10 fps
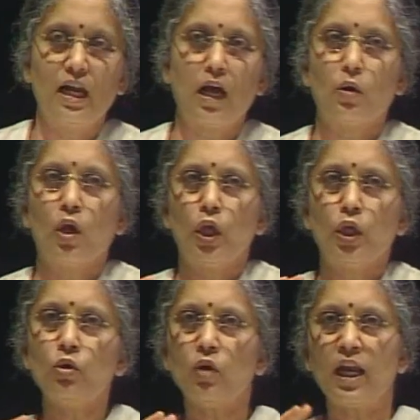
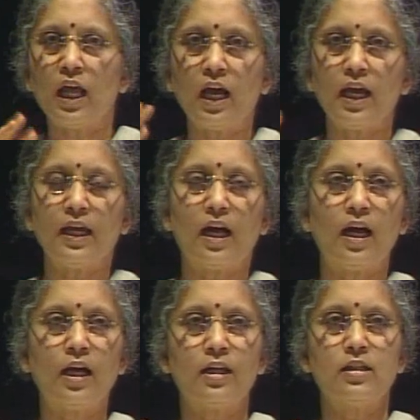Now, you and I
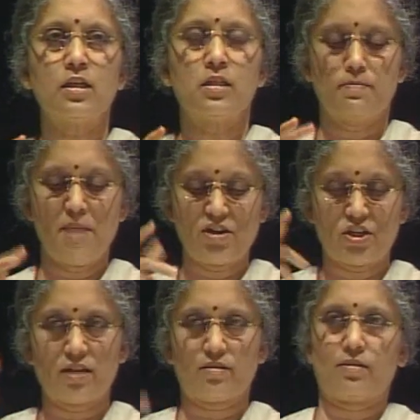are in this
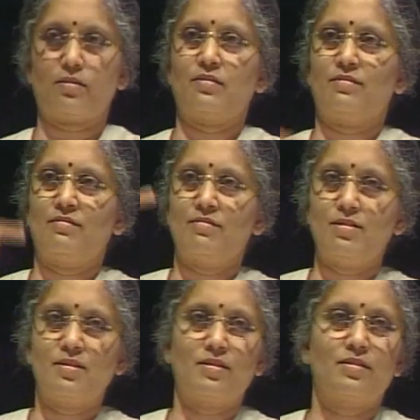matrix,
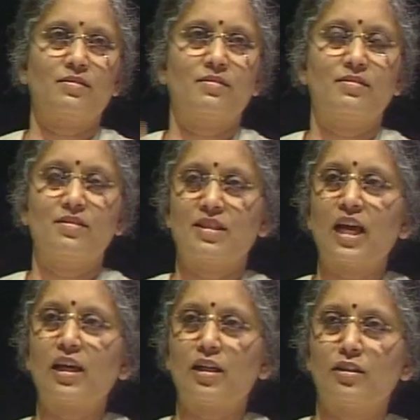this
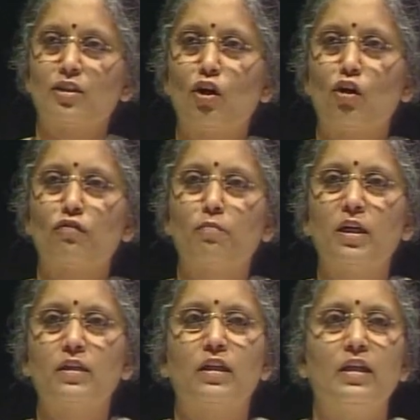cycle of
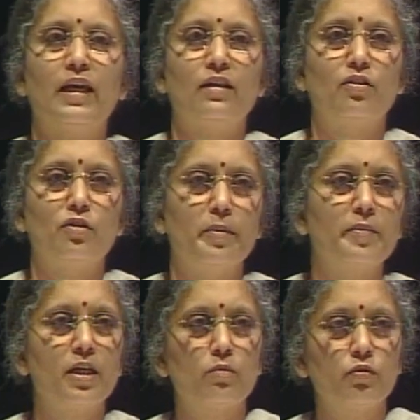birth and death. You
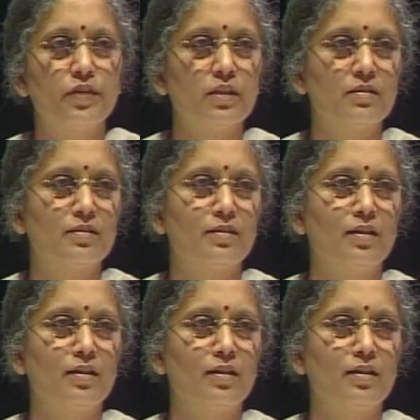remember that movie?